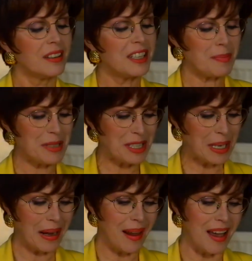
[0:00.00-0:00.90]
Dear Miss
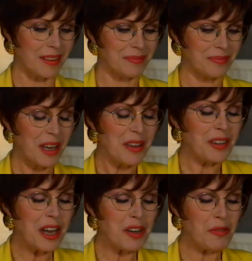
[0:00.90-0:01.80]
Sinclair,
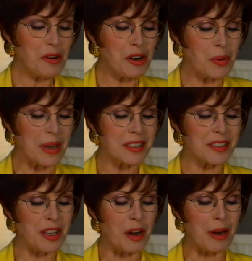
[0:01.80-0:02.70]
thank you for your request to
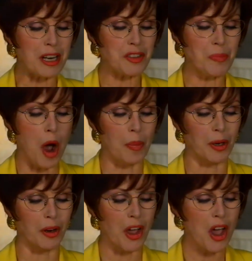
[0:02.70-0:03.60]
see our range of
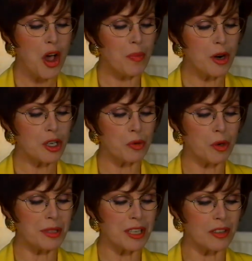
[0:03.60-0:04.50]
marble. A brochure
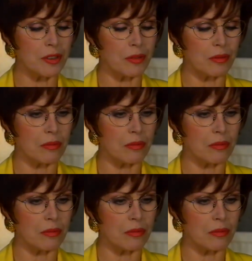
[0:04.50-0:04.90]
will be sent to you...